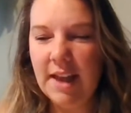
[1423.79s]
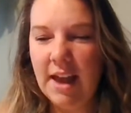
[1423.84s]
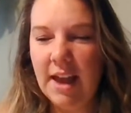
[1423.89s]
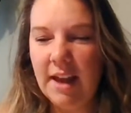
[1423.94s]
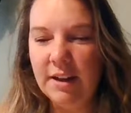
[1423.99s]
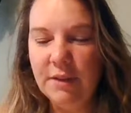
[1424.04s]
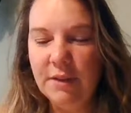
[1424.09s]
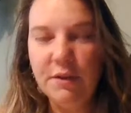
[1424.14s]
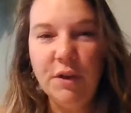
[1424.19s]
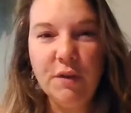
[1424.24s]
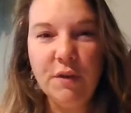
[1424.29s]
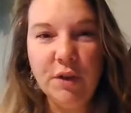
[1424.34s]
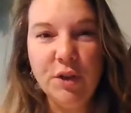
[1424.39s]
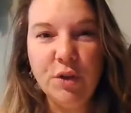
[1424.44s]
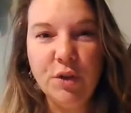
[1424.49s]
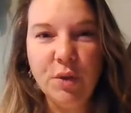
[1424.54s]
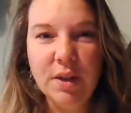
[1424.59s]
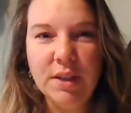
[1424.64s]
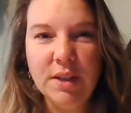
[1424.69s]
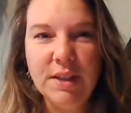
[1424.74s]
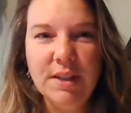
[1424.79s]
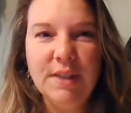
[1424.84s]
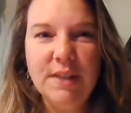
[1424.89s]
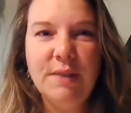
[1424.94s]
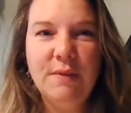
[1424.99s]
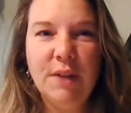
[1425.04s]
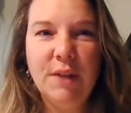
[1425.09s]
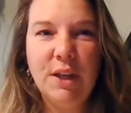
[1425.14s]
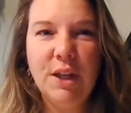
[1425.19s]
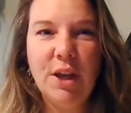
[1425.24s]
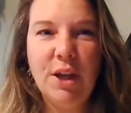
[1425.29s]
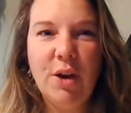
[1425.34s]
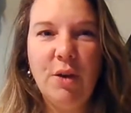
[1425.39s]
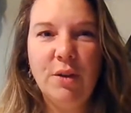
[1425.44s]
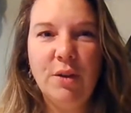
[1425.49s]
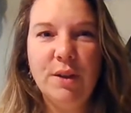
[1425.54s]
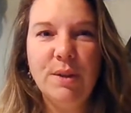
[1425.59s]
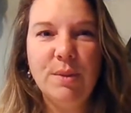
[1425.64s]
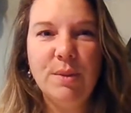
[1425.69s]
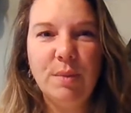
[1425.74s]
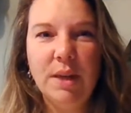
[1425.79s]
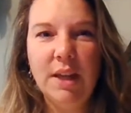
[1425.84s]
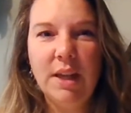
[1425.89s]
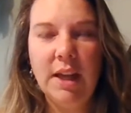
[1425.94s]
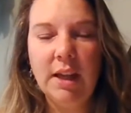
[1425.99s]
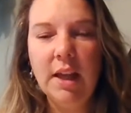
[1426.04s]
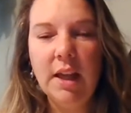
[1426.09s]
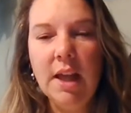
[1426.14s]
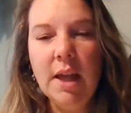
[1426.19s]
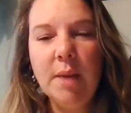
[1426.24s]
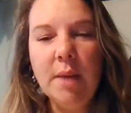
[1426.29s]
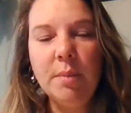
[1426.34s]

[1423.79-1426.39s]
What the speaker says: And if you've enjoyed this video, this reading,